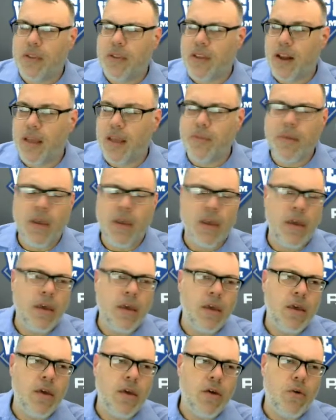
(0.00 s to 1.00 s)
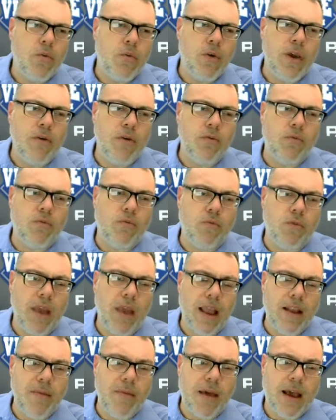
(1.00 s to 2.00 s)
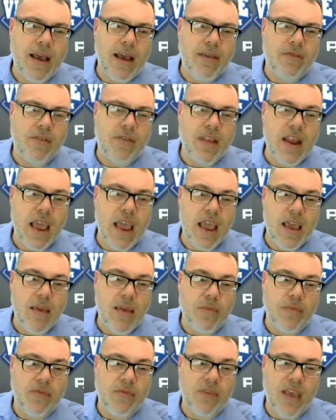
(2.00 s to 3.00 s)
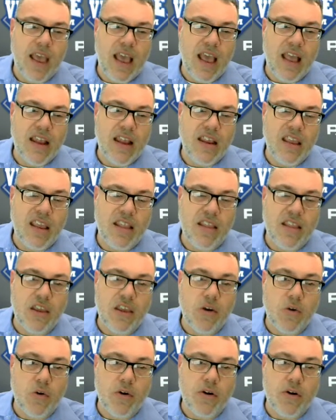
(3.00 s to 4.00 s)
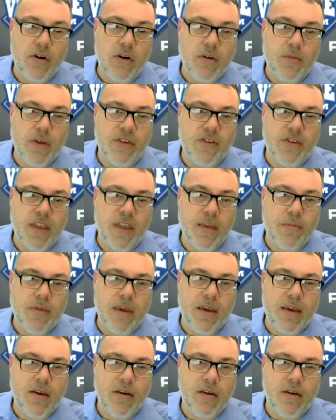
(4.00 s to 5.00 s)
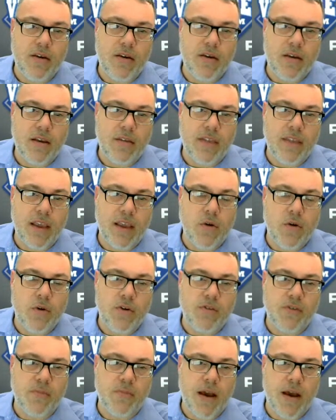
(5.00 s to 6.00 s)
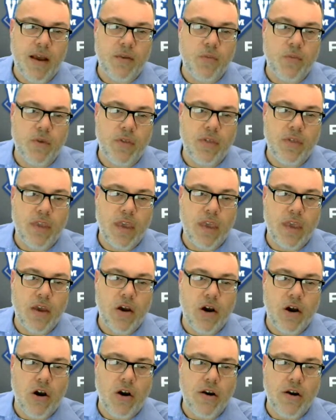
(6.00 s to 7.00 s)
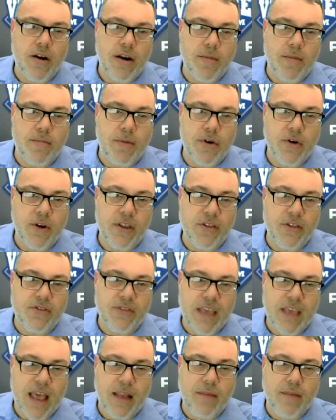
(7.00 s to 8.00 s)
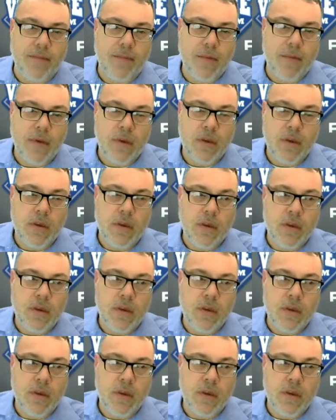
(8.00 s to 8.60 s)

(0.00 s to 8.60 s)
Can't speak tonight. We randomize the names, and in the order in which they appear, they correspond with the card number in the set.